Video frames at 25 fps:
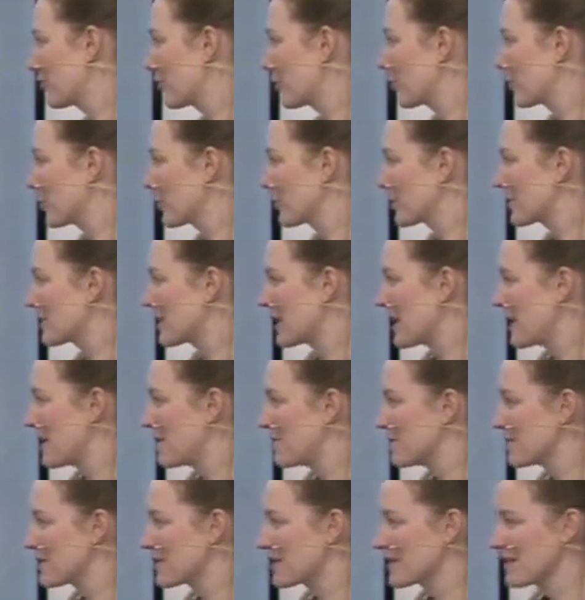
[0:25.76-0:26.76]
football
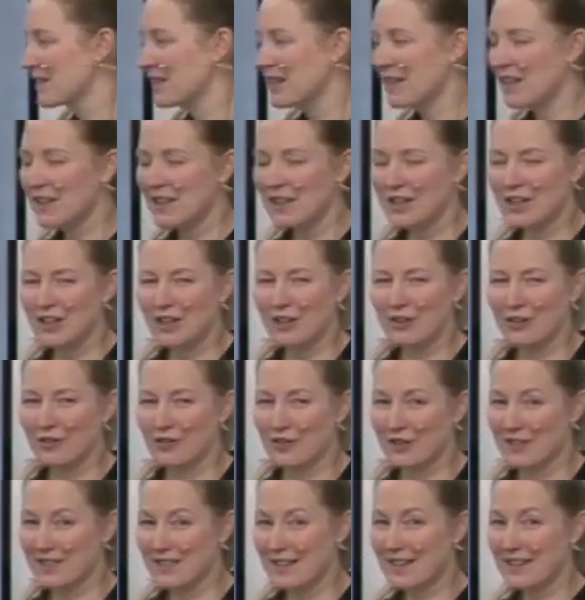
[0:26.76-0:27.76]
teams, a lot of
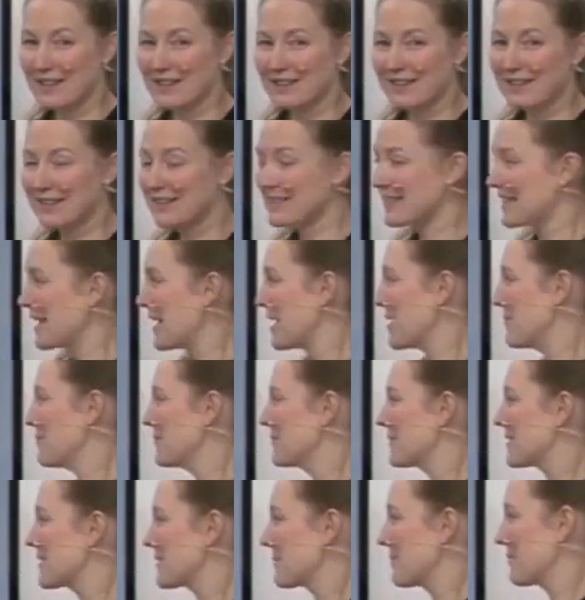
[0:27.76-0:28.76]
the cycling
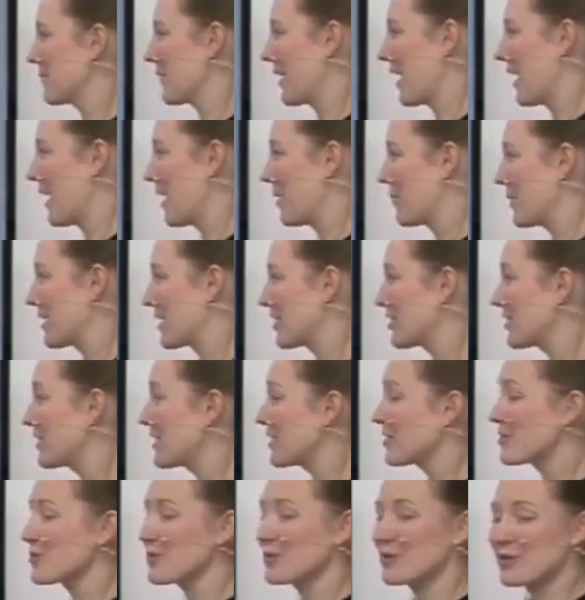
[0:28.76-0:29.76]
teams,
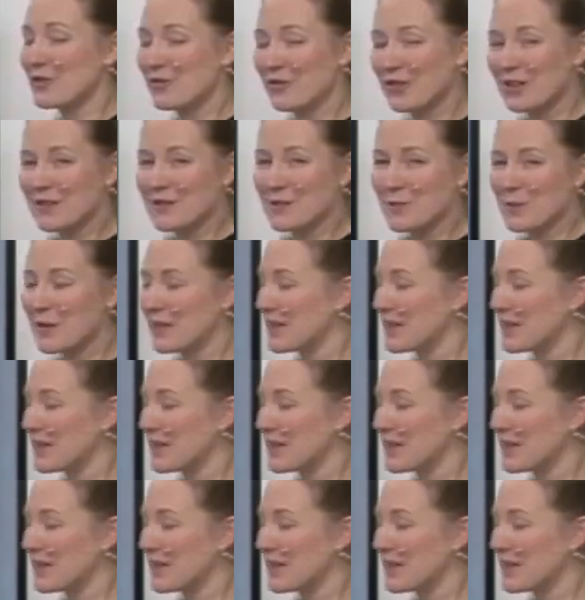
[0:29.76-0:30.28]
including Tour de France